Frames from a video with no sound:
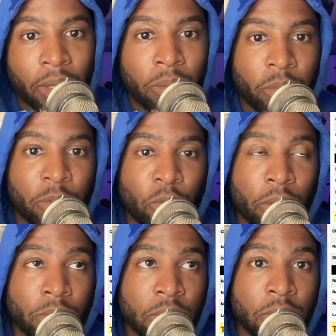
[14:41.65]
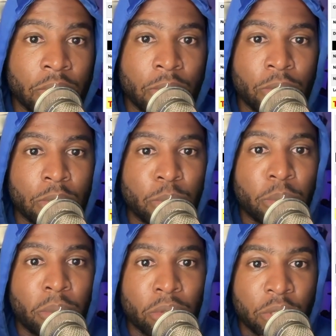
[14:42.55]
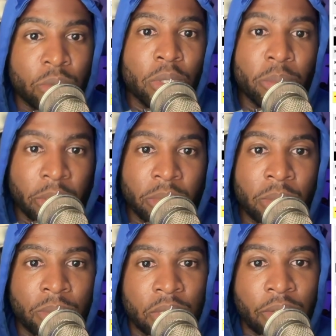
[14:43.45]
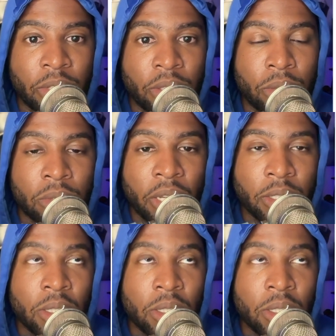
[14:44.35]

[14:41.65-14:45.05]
received this recent promotion where it bumped up to $72,000.